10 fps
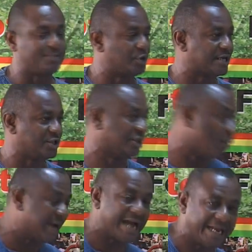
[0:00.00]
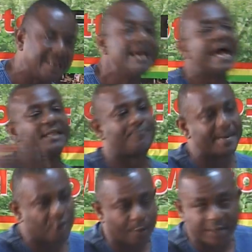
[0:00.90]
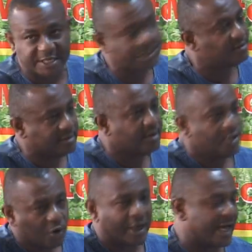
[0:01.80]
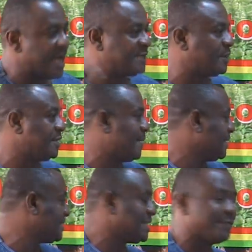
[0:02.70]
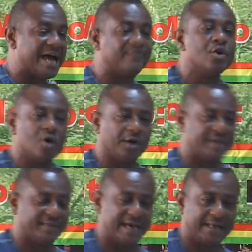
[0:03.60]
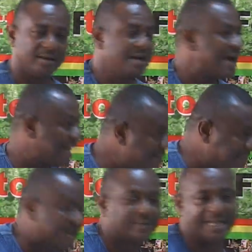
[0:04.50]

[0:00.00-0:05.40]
production on the one hand and the primary commodity export dependency that we have on the other hand. And let me start with